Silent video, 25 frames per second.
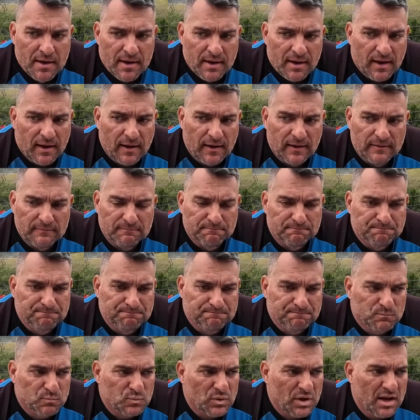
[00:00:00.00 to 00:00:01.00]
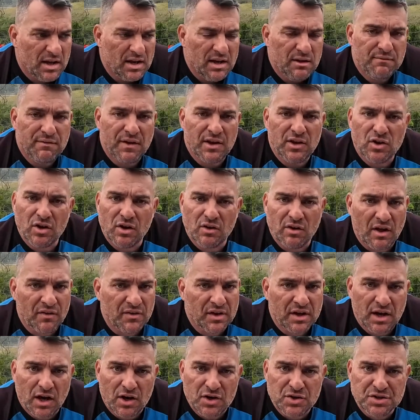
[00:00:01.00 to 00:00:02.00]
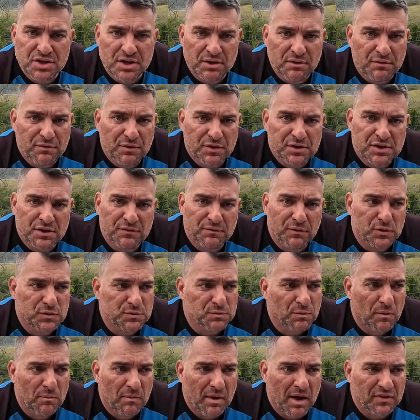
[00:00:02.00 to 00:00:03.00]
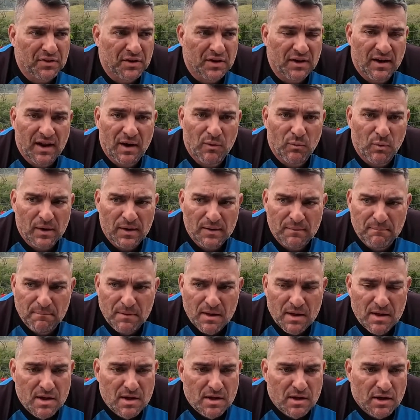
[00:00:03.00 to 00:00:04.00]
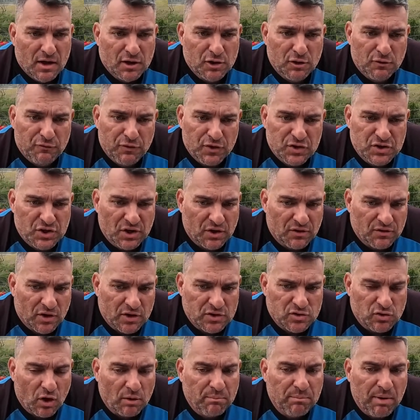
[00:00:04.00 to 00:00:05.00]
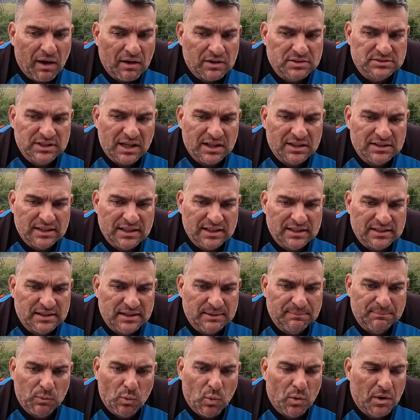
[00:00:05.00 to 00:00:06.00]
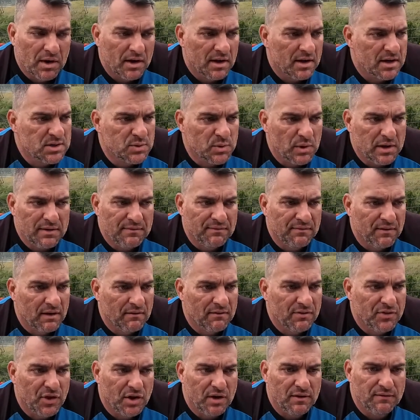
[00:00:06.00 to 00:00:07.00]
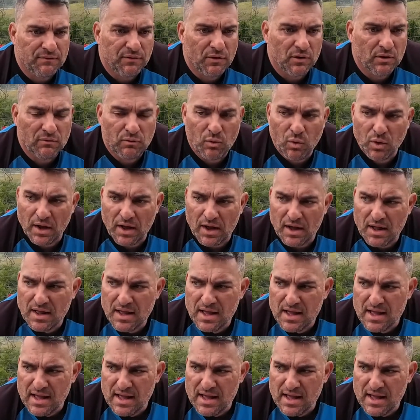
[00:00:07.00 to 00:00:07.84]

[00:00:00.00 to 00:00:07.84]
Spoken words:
any venue around the country, you're fishing for smallmouth in Clanwilliam, and you're fishing on those rock piles down there in deep water, 25-30 foot of water,